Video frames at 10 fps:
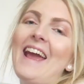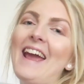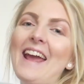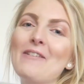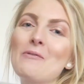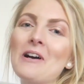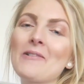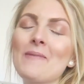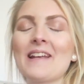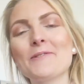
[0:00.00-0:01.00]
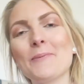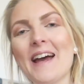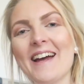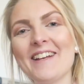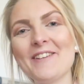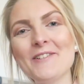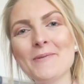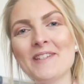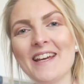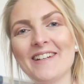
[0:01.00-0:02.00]
and welcome back to my
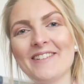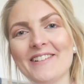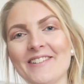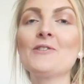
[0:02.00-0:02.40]
YouTube channel.